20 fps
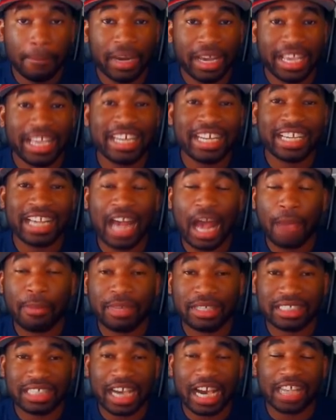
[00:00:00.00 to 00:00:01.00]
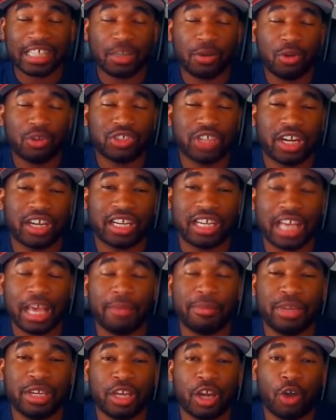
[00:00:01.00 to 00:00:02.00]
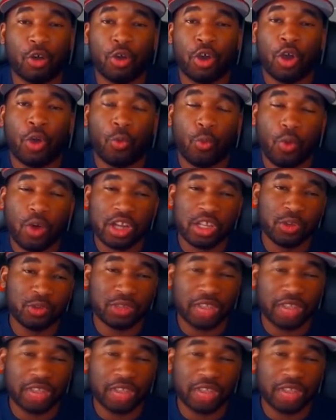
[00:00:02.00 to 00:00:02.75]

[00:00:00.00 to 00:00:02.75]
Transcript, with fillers: But in the comments, guys, I want y'all to let me know, what do you